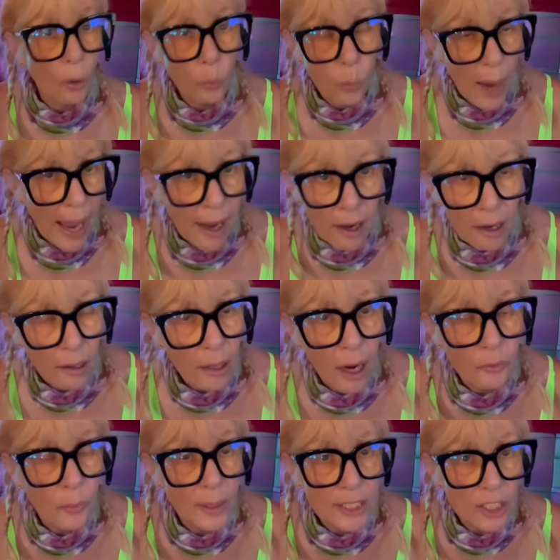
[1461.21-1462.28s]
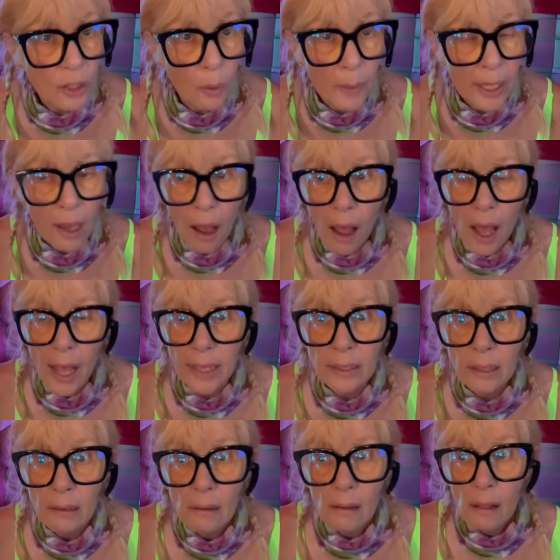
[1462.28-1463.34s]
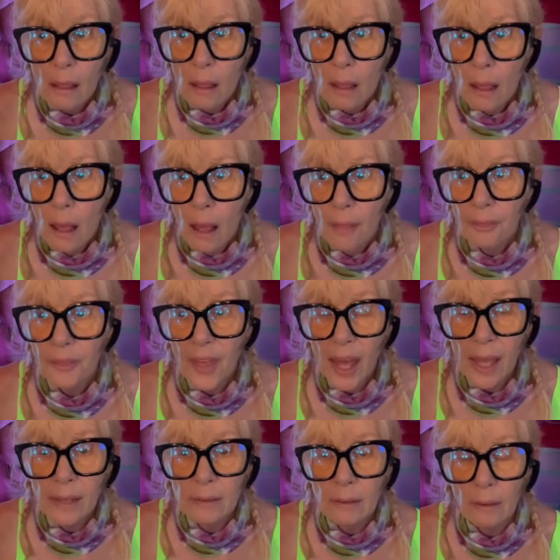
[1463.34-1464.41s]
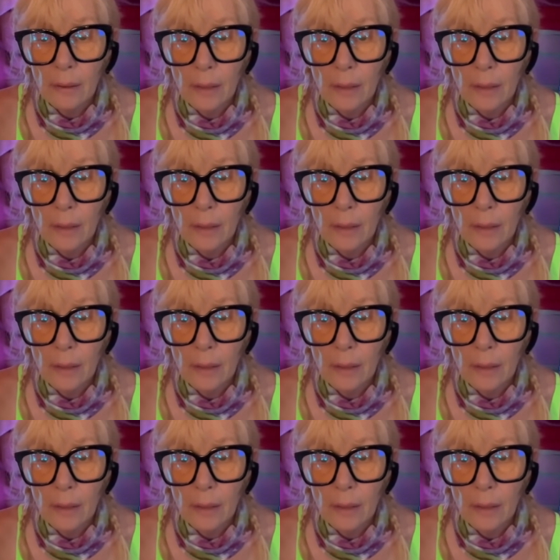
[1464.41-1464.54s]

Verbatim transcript: aware of what's going on, then